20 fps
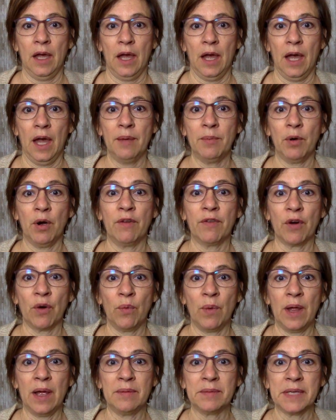I'm
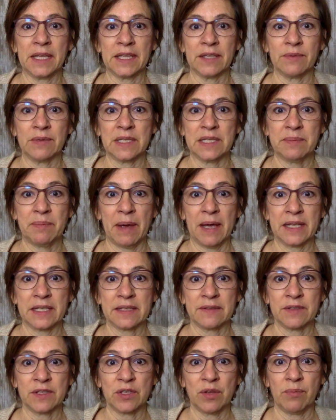overwhelmed at the response
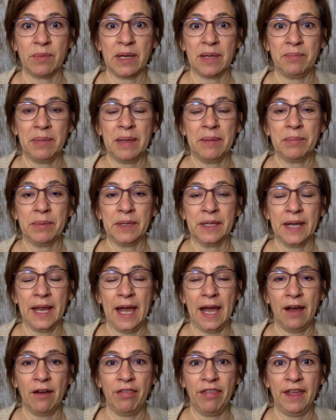of so many people and
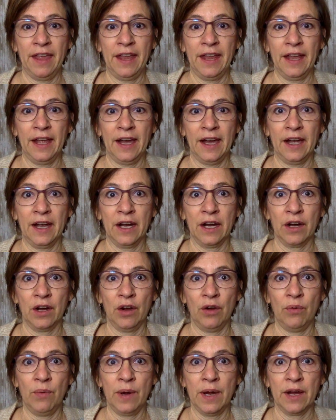how they are
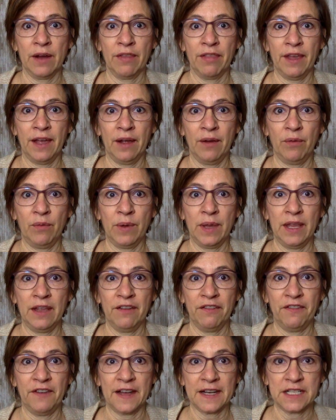aware that we
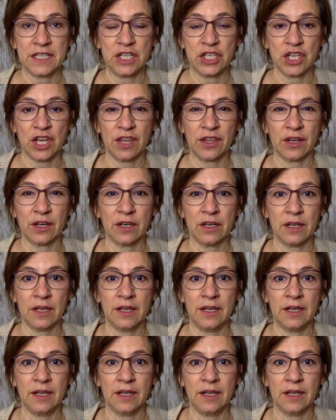affect each other.